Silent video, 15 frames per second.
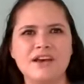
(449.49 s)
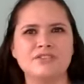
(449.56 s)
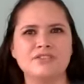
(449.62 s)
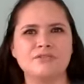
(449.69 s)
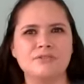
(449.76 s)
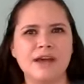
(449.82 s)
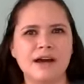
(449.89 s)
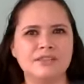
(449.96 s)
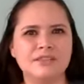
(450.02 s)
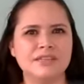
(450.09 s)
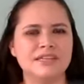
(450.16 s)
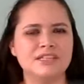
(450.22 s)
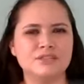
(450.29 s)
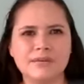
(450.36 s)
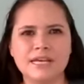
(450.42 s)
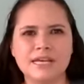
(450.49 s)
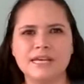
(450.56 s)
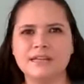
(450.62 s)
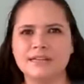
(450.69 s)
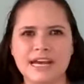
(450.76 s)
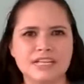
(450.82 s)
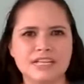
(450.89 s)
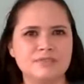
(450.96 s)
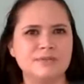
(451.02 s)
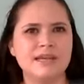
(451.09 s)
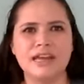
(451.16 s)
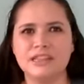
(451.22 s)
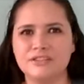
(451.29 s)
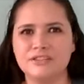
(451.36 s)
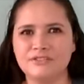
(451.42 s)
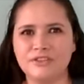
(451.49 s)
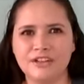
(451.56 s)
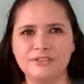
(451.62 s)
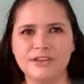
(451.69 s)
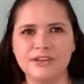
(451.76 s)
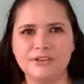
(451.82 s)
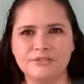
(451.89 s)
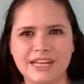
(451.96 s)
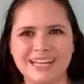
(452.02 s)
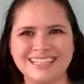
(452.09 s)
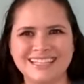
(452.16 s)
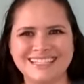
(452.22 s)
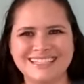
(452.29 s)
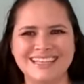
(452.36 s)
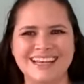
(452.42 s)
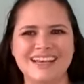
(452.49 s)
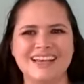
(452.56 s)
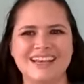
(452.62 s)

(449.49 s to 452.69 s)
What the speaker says: throughout this week, next week, and the following weeks.